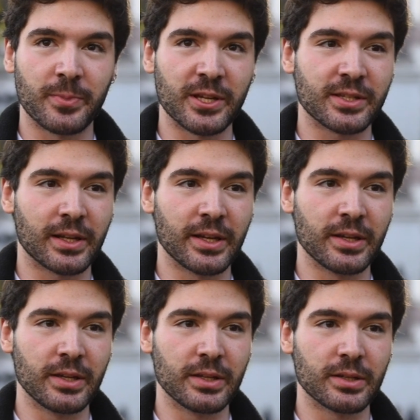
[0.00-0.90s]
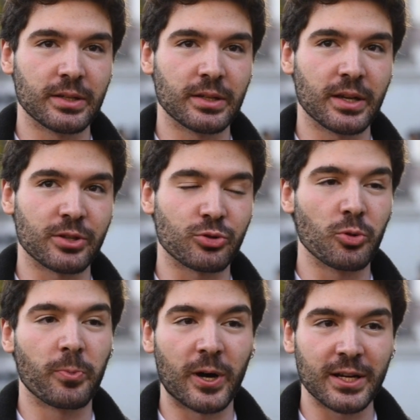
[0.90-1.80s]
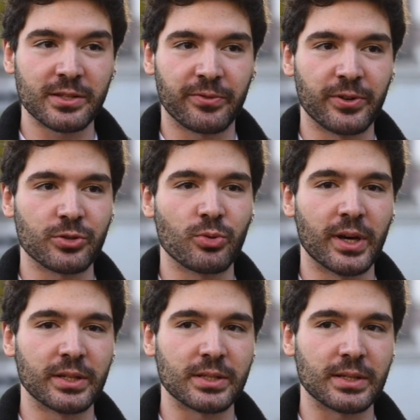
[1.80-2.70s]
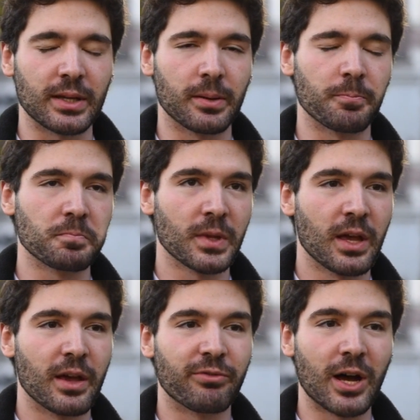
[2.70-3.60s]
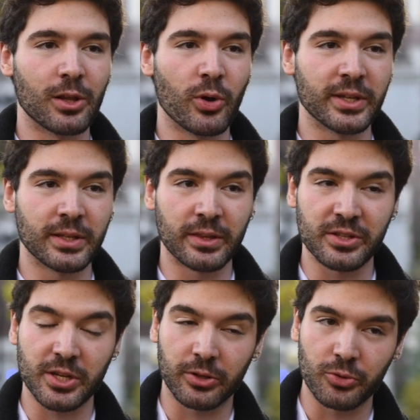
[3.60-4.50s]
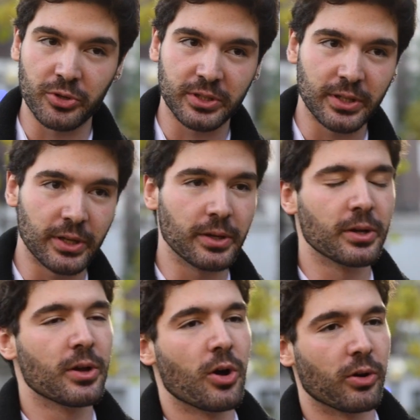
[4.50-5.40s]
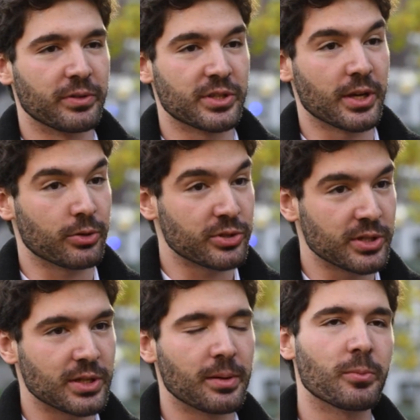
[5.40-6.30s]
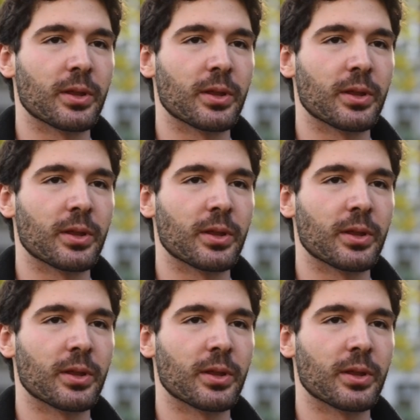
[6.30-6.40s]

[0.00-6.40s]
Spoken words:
basically has two parts. The first one is evaluating the security of this ecosystem,